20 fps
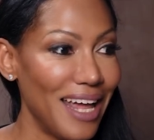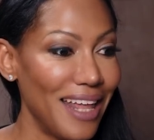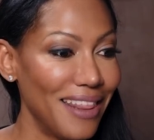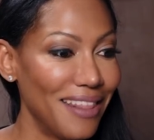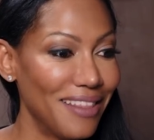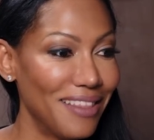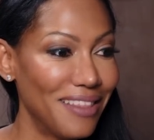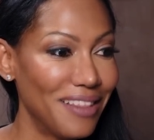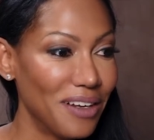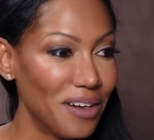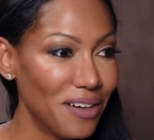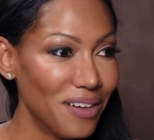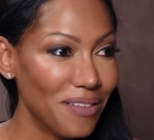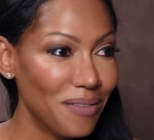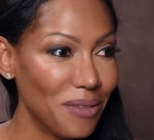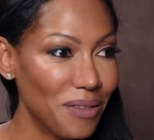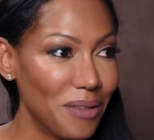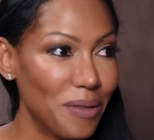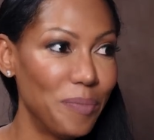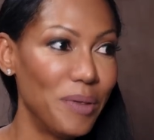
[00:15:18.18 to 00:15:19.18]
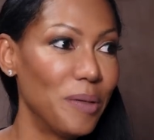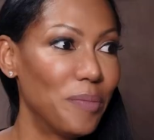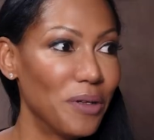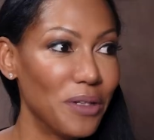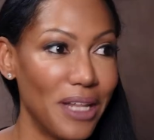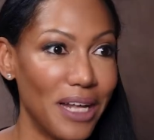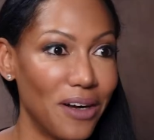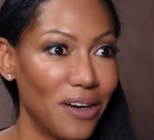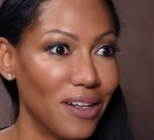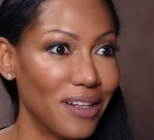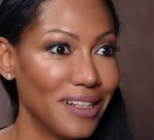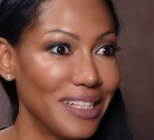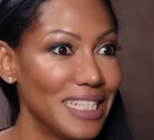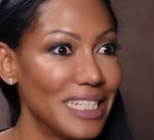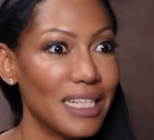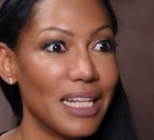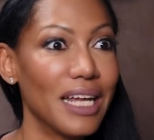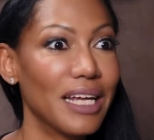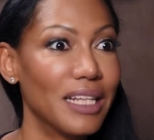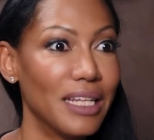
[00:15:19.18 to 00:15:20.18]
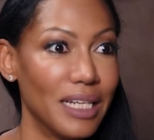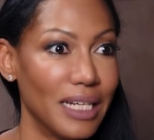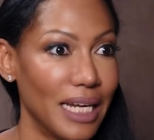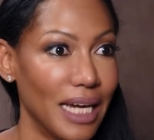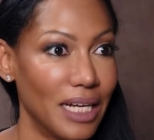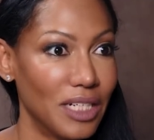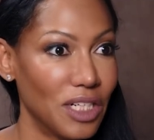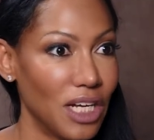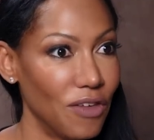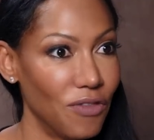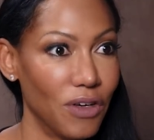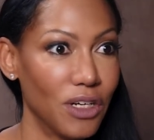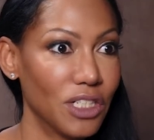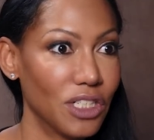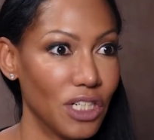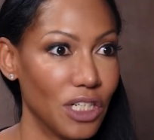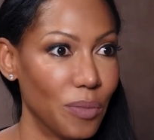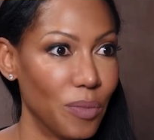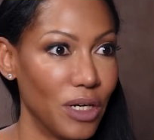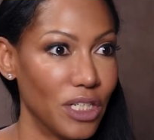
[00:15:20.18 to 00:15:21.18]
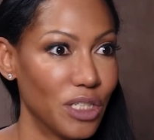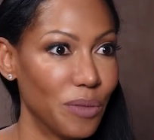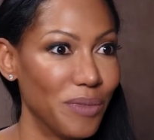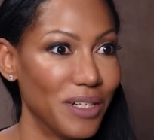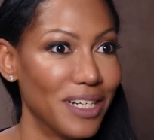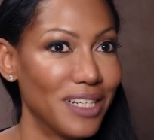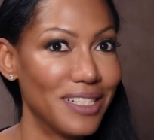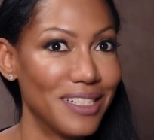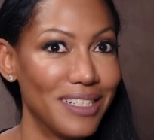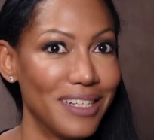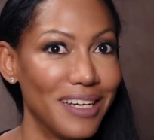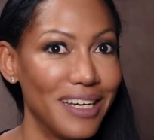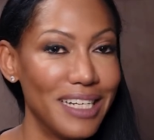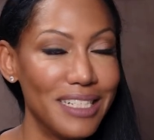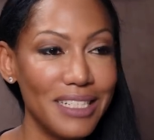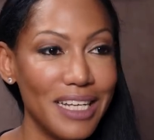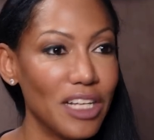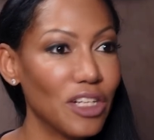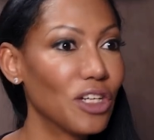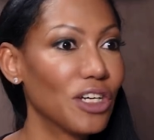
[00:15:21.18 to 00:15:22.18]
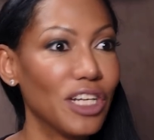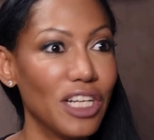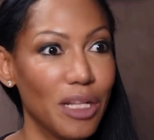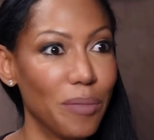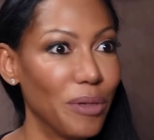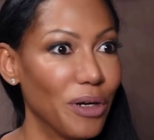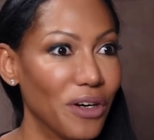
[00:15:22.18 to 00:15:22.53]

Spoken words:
And they're the people that are least likely to catch high functioning depression because it's like looking in the